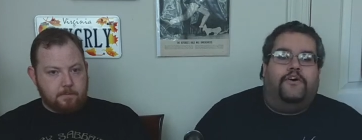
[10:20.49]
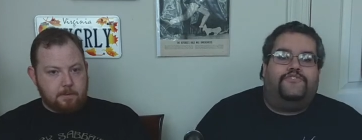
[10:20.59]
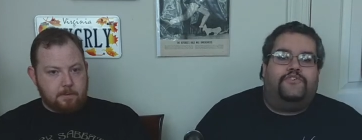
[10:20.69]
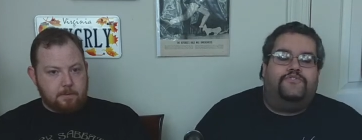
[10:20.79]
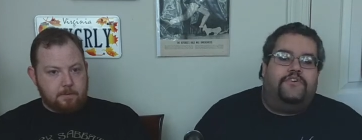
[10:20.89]

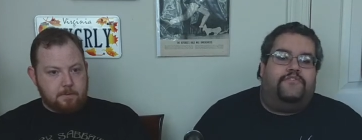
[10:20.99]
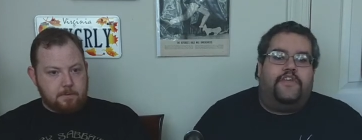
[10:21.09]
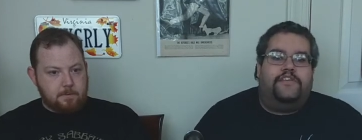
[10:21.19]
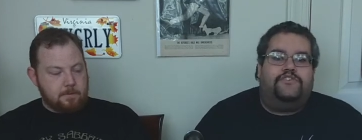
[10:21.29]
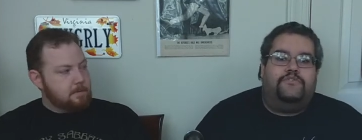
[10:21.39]
Speaker 1: Also, don't
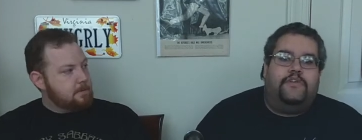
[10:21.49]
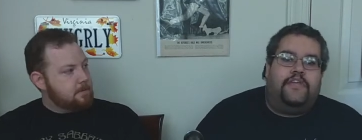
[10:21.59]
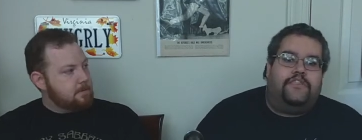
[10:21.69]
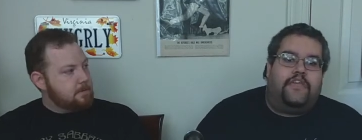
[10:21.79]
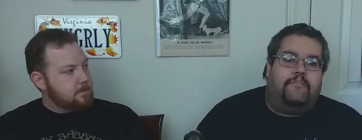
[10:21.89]
forget to
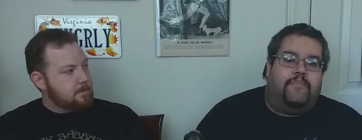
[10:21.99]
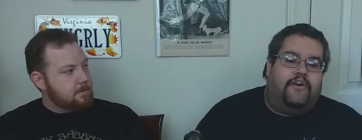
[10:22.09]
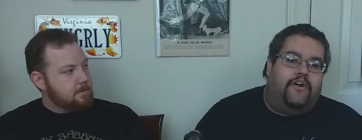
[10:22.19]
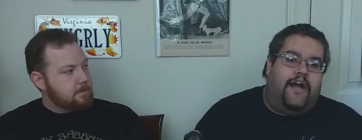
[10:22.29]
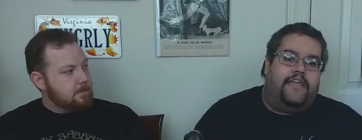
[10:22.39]
hit that
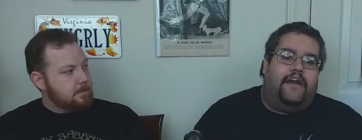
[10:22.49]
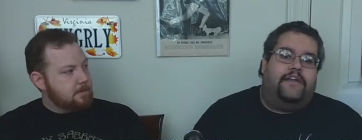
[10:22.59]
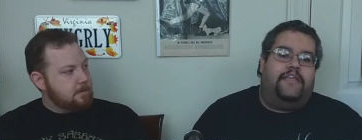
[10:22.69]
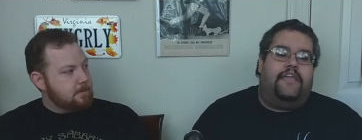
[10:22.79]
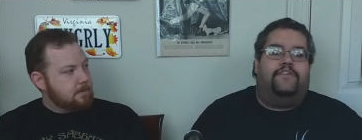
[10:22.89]
bell
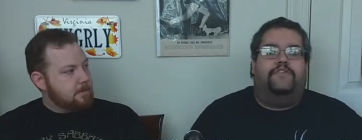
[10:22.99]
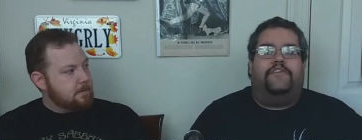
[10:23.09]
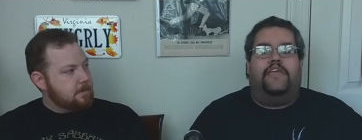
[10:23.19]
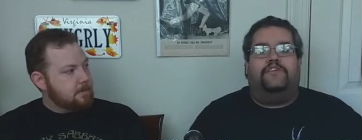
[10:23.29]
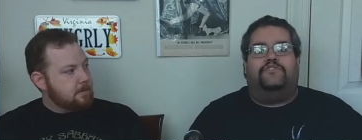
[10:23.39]
icon to get
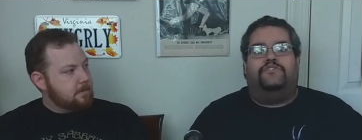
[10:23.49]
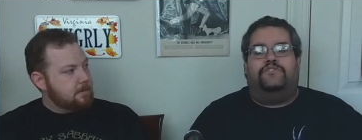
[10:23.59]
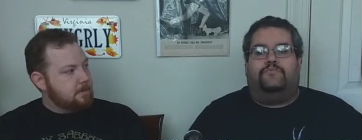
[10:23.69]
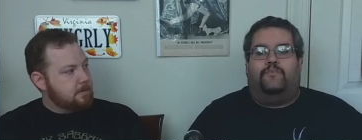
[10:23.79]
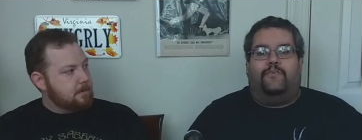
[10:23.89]

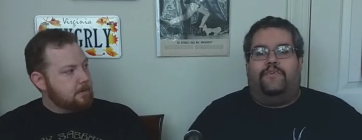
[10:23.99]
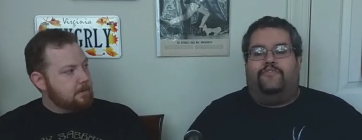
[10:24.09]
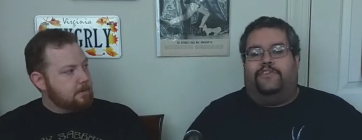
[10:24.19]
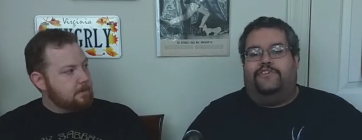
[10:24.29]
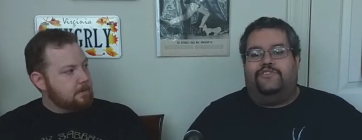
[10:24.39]
notifications when we
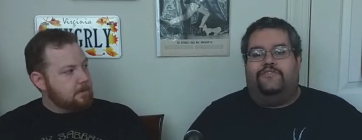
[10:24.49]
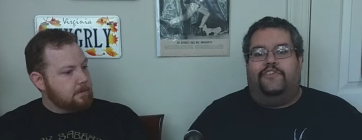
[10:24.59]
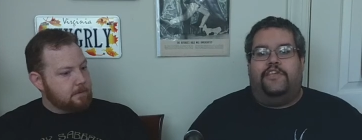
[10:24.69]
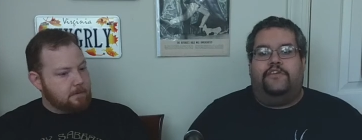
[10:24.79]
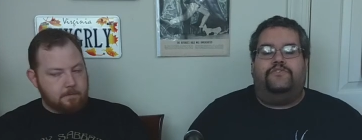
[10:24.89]
release new
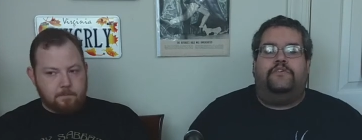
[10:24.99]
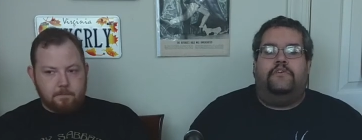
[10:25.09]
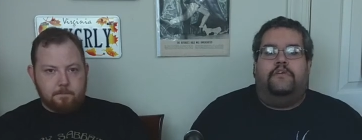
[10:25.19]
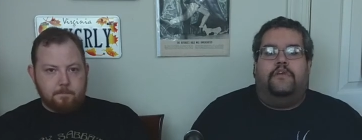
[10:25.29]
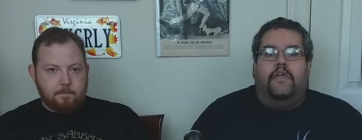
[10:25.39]
videos.
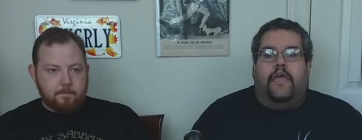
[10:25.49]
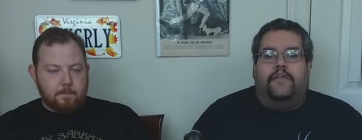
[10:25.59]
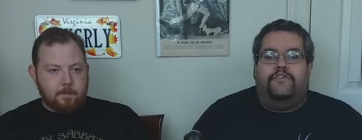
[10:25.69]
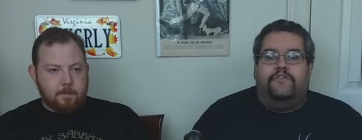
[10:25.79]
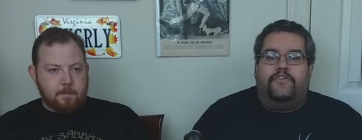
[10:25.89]

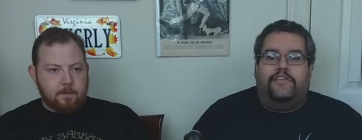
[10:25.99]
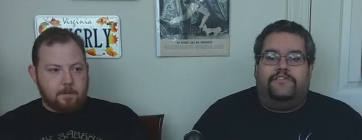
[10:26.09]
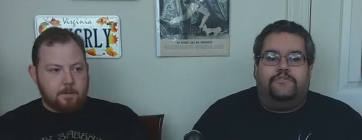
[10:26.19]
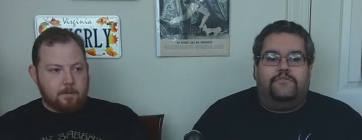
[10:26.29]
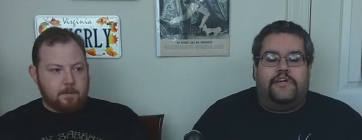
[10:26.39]
And don't
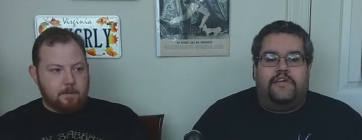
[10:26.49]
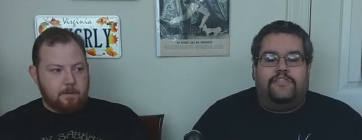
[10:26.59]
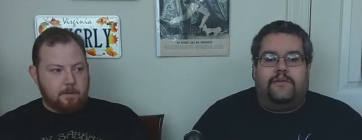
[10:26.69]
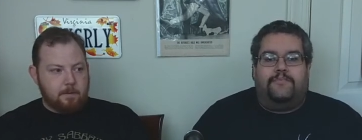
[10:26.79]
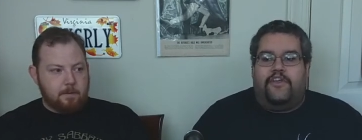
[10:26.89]
forget to uh,
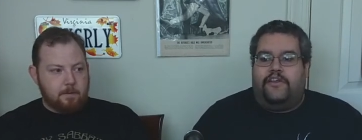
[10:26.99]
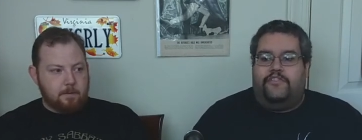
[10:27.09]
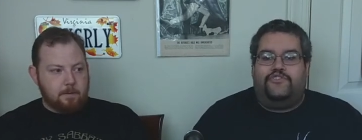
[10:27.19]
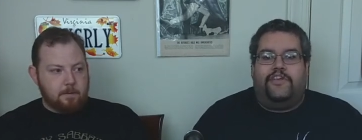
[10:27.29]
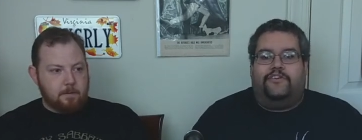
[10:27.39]
thumb around
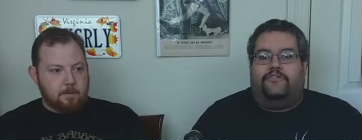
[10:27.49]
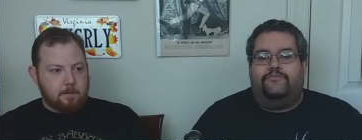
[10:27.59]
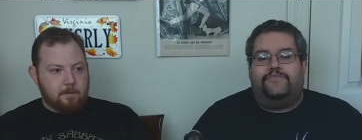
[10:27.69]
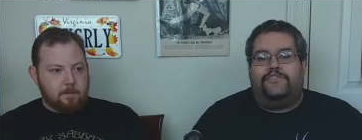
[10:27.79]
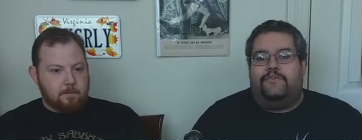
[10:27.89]
on the
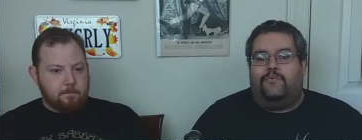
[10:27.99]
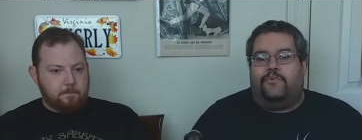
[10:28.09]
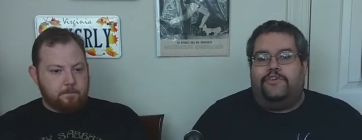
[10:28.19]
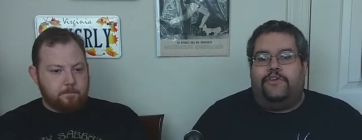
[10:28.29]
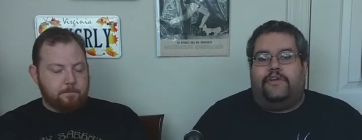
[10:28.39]
channel. See what
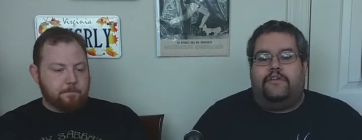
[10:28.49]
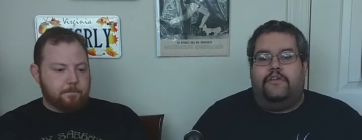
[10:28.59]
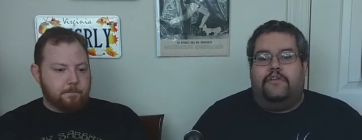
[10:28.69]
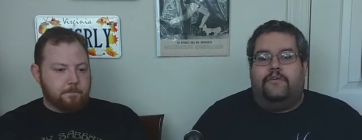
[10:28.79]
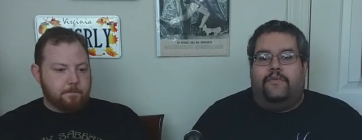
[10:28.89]
we're doing.
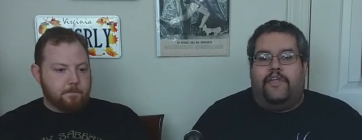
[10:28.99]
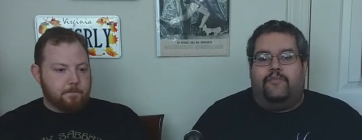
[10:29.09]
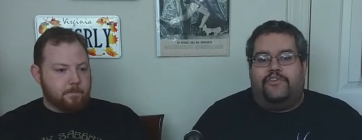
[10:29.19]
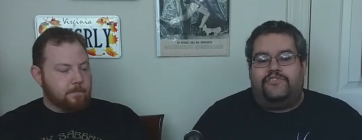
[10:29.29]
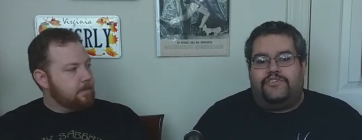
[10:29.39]
We got
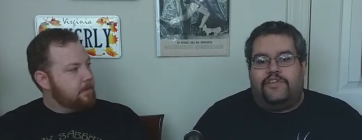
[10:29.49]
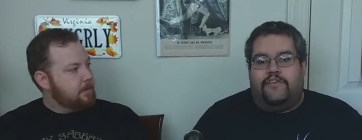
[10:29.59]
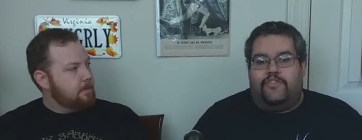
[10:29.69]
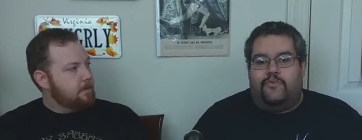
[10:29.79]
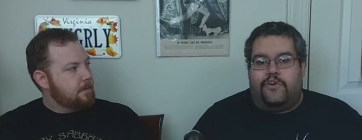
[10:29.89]
a bunch of
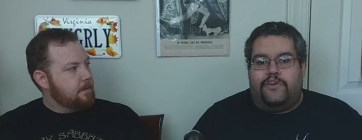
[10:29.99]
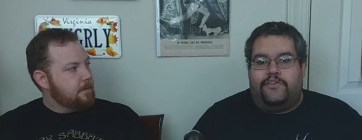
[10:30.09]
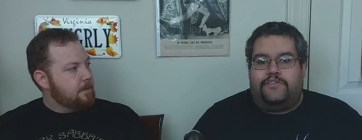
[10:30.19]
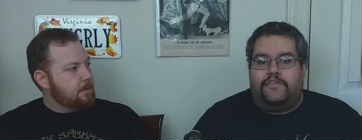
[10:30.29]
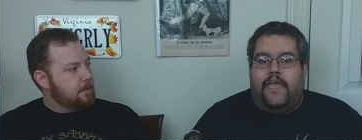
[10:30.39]
stuff in the
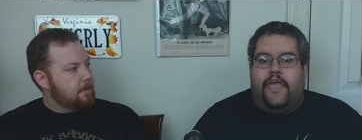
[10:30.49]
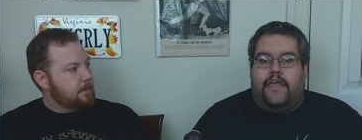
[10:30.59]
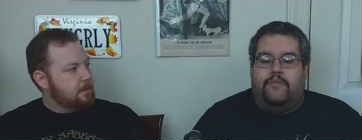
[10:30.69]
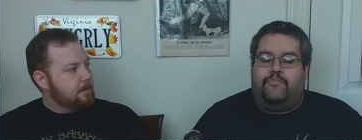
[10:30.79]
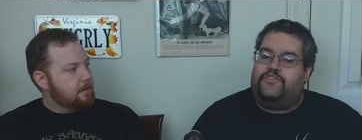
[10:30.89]
works
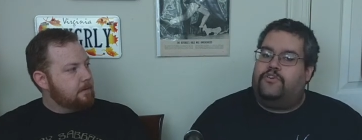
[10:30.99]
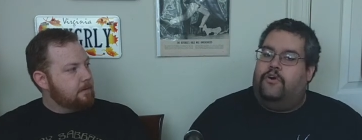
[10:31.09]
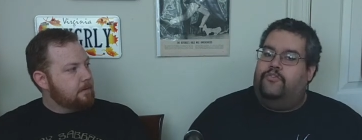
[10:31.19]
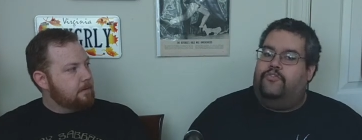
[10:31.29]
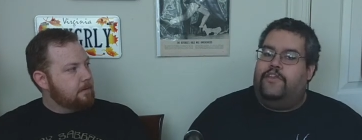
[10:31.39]
and a bunch
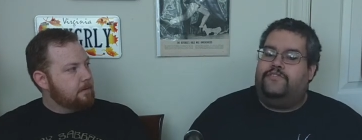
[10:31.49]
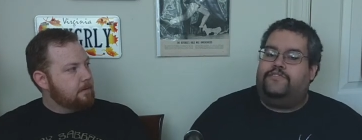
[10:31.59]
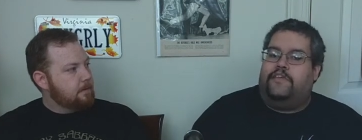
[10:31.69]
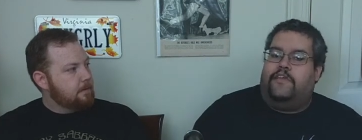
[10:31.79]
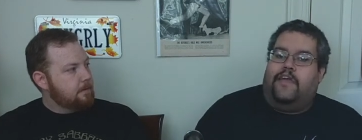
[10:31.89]
of old
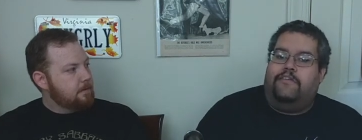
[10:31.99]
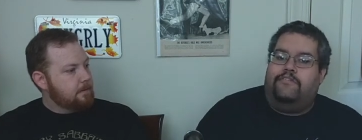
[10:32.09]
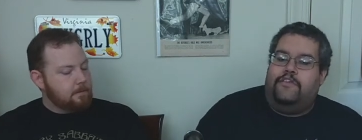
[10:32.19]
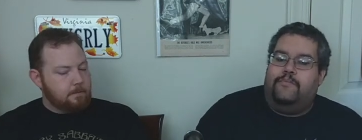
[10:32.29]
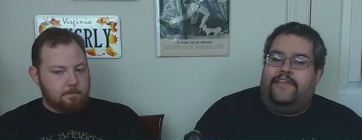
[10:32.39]
videos that I
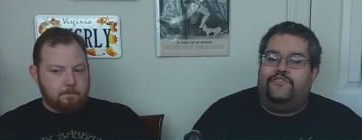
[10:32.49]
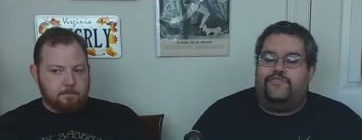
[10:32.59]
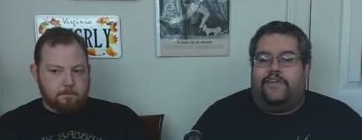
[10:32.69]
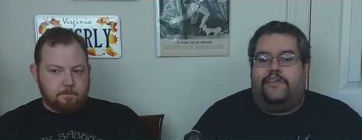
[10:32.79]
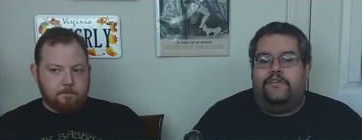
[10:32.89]
think you might
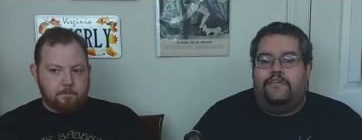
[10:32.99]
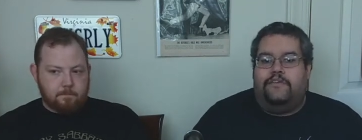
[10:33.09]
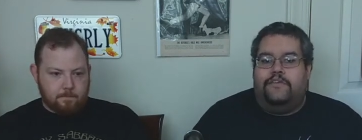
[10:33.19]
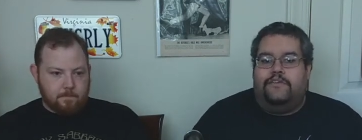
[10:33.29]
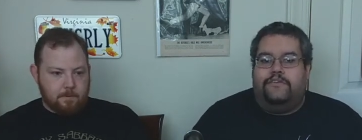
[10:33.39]
enjoy.
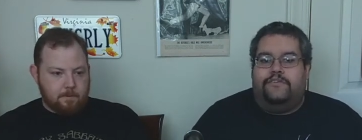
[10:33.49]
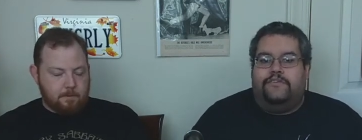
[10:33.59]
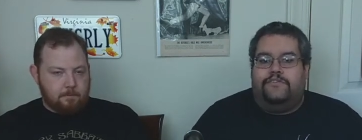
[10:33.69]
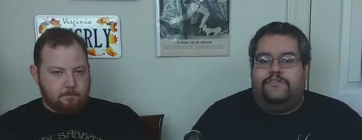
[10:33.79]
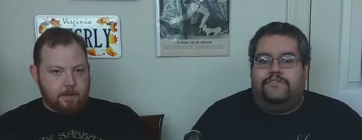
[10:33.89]

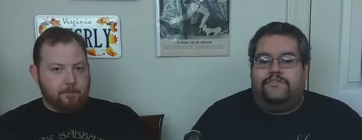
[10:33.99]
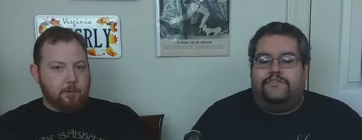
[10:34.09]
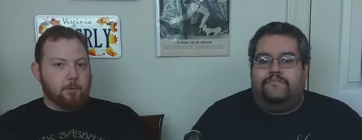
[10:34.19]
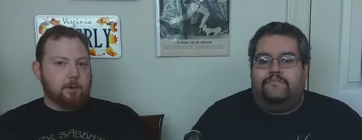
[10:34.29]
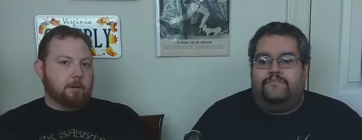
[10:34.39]
Speaker 2: And if
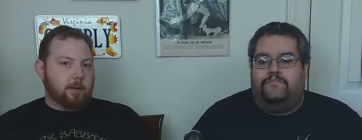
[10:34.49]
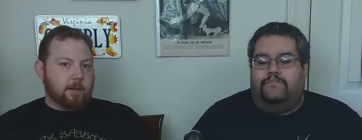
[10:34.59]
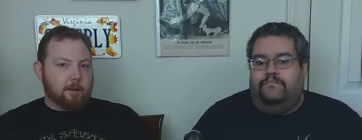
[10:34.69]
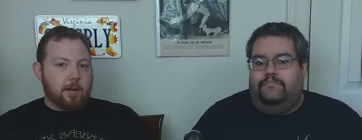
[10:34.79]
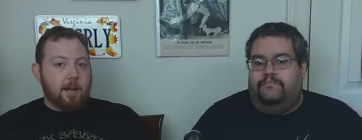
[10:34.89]
you really like our